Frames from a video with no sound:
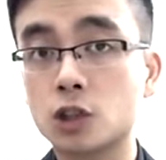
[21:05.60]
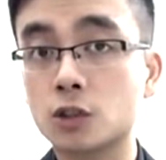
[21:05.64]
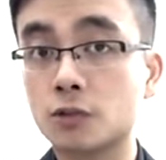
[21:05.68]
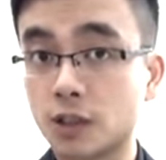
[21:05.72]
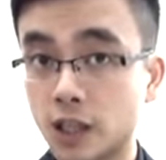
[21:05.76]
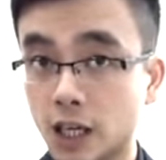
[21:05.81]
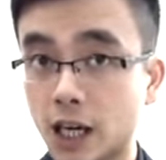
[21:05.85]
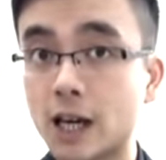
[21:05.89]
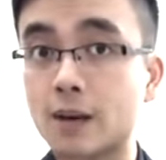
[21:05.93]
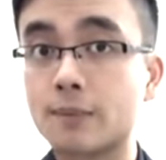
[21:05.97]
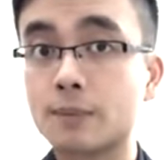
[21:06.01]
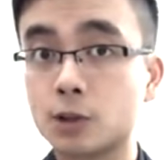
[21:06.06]
of
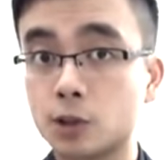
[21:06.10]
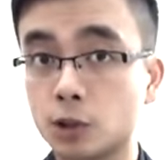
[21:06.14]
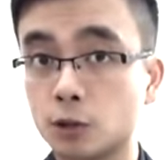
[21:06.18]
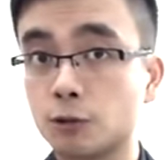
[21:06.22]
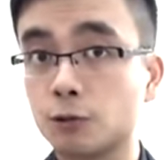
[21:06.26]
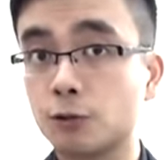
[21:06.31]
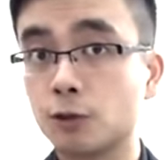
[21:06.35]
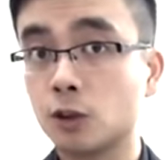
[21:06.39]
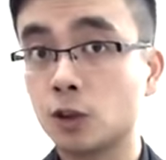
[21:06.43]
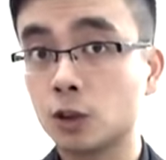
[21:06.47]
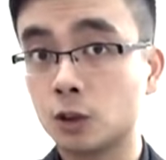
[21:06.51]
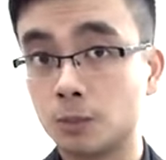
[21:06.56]
capital
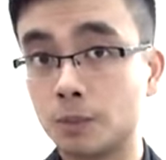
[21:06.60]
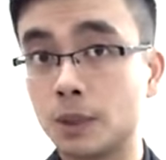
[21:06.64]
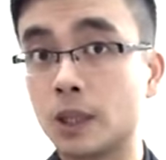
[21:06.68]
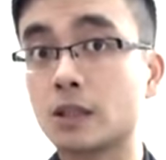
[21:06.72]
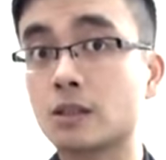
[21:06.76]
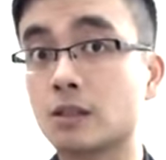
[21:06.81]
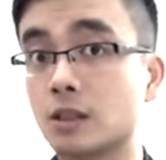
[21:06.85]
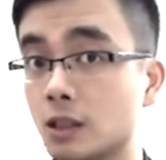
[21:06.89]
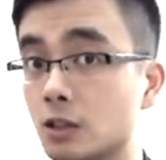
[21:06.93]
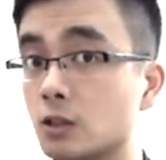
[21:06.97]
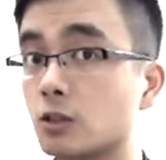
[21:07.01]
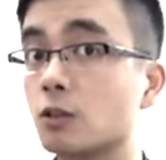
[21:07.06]
for the
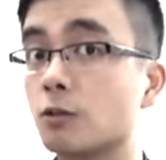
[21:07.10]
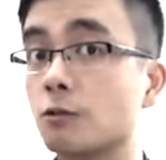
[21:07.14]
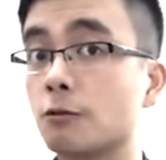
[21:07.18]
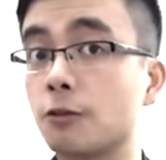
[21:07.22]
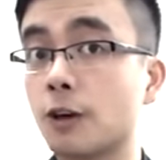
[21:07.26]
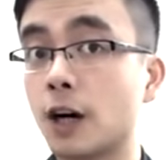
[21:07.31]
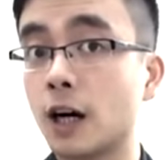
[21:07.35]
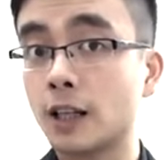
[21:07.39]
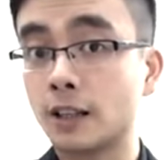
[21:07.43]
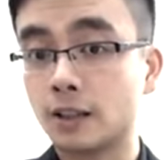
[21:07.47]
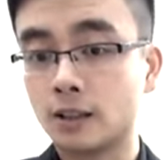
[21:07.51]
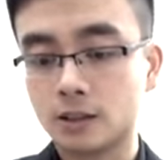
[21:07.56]
business to
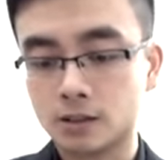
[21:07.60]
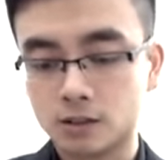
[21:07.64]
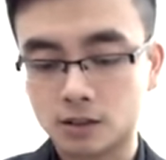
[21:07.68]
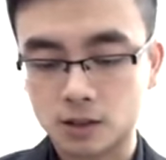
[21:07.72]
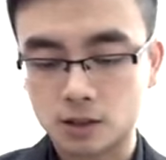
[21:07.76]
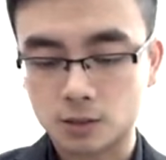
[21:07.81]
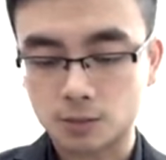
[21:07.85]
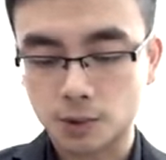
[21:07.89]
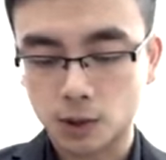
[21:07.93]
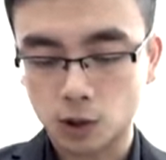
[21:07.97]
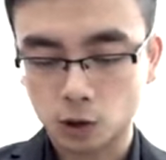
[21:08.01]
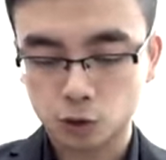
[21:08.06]
finance
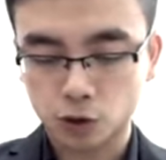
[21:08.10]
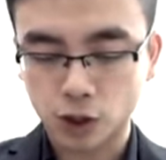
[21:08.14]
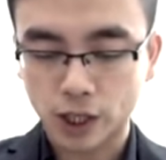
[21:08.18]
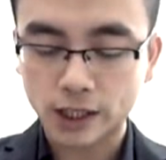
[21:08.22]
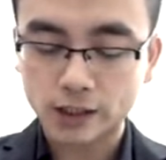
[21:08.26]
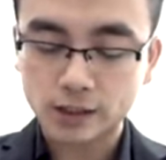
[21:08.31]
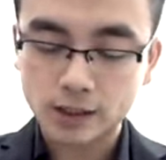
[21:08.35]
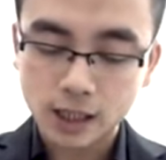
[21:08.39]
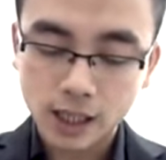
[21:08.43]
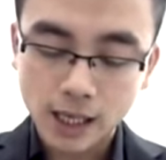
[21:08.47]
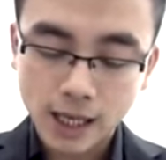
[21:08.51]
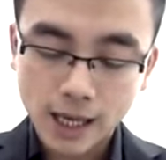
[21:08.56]
this
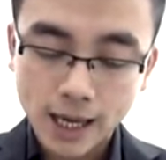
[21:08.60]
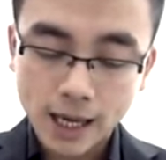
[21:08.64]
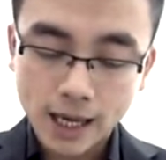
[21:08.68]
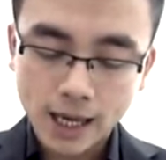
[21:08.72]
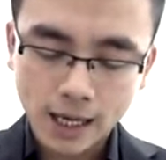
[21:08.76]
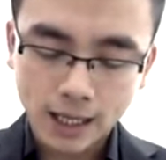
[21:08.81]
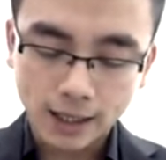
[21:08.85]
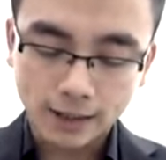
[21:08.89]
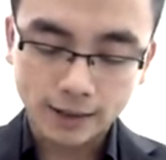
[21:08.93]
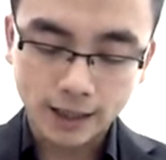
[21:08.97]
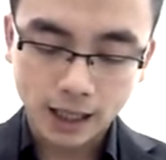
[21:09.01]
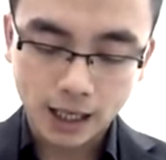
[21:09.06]
project,
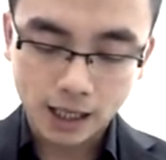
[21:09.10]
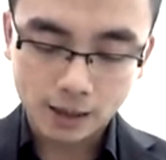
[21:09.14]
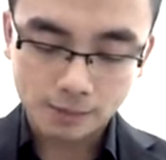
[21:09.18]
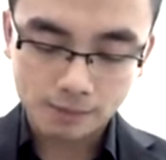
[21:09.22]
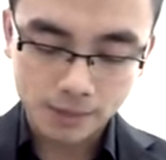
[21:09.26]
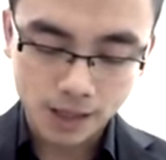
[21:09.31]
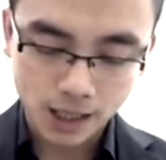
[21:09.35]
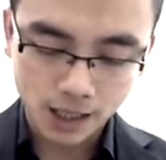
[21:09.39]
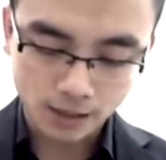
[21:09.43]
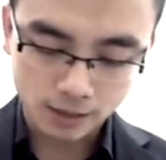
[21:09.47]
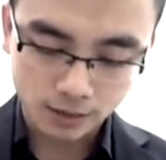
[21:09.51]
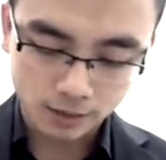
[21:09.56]
and that
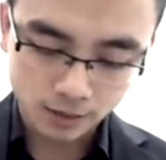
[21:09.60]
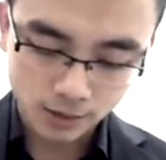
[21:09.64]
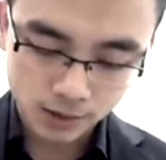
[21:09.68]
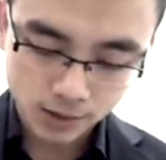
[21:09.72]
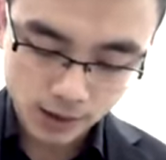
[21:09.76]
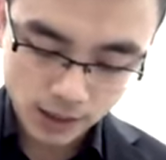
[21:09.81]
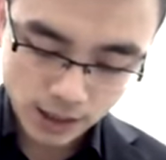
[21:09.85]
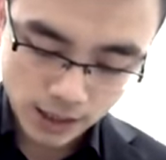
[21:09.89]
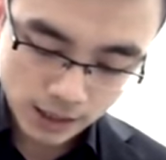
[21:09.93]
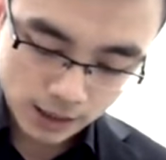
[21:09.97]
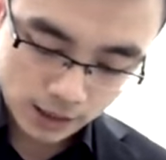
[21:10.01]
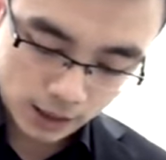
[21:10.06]

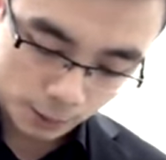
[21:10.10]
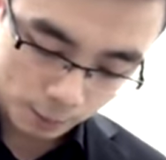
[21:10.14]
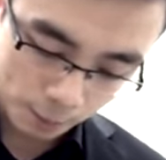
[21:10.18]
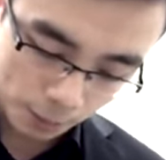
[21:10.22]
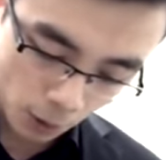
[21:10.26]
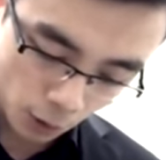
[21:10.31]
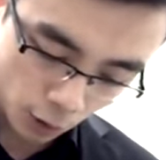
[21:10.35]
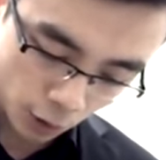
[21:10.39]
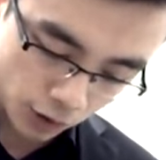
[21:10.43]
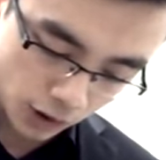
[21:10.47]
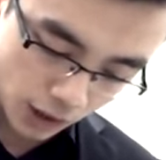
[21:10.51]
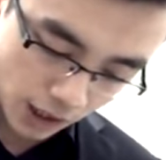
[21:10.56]
means the
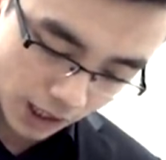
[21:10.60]
point